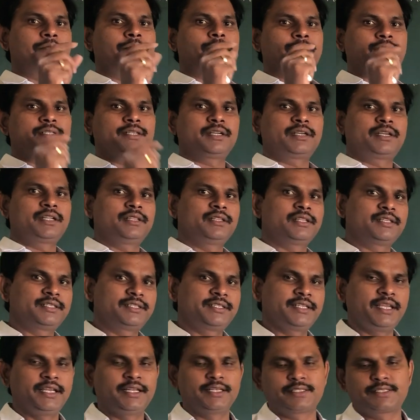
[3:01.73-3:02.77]
present in the
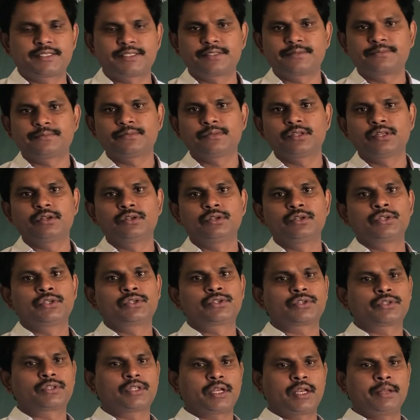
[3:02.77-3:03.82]
seeds.
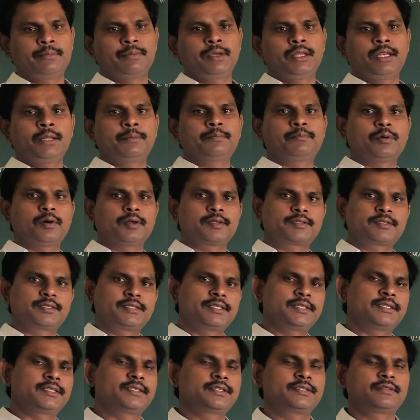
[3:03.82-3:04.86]
So the remaining part
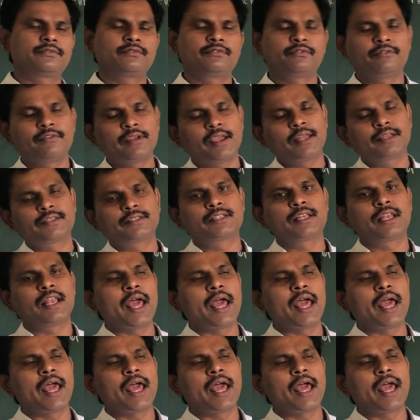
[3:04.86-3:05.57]
is waste.